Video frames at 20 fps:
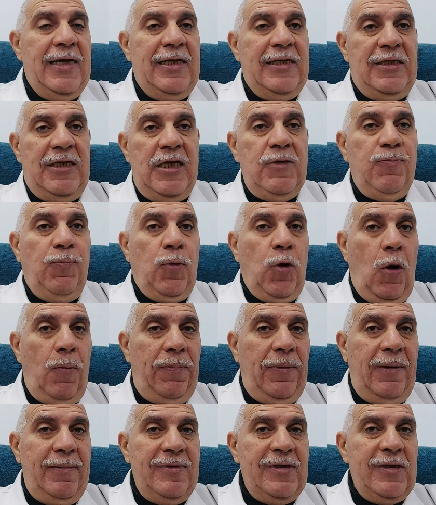These
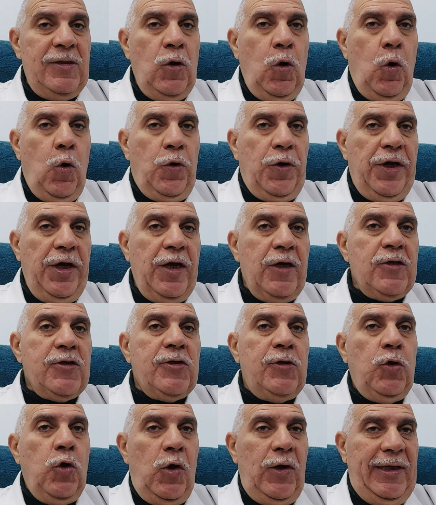problems occur
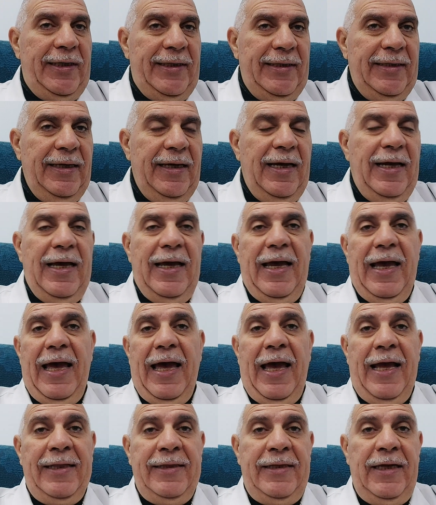slowly
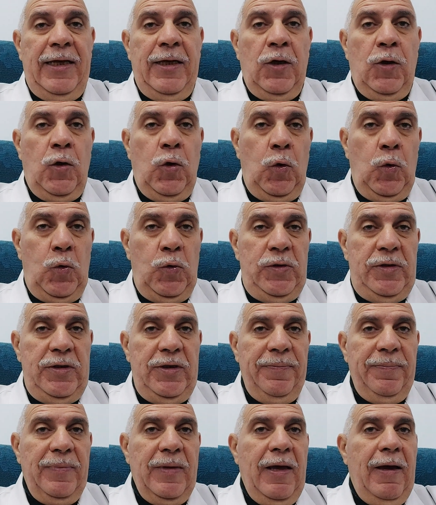and include
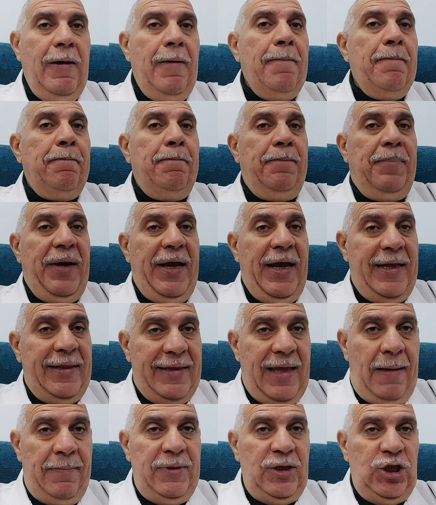brain
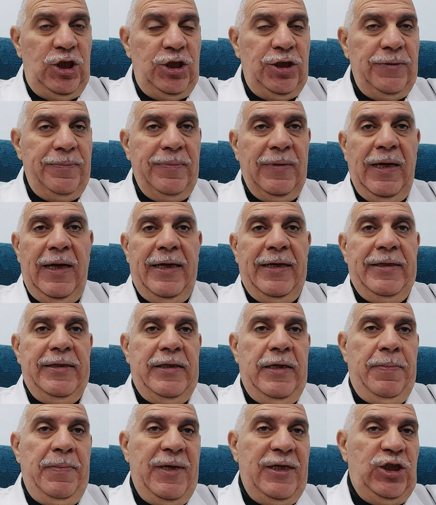damage,
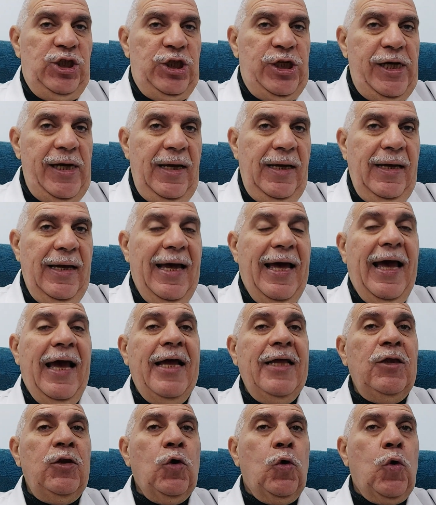dementia,
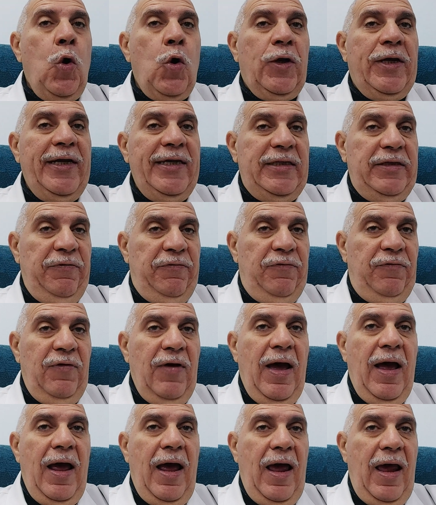and cognitive
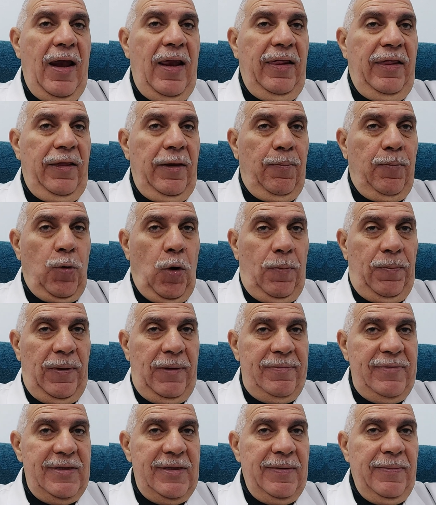health
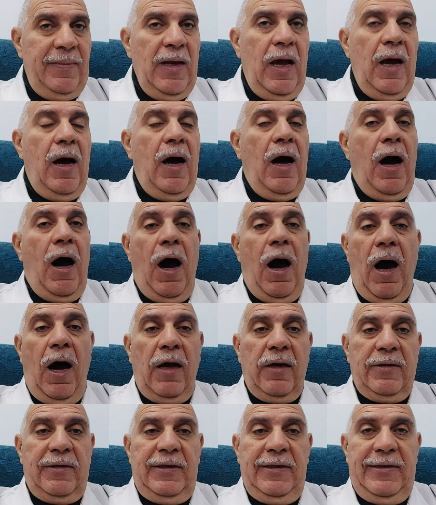problems,
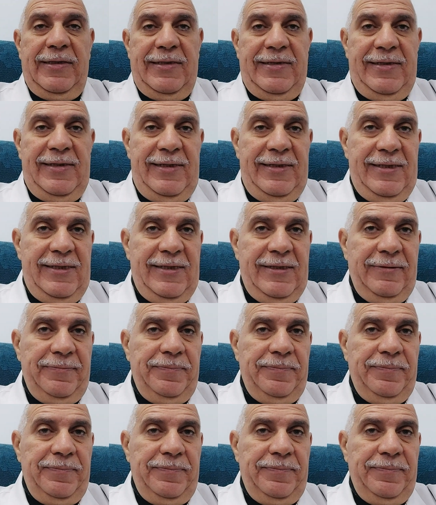heart disease,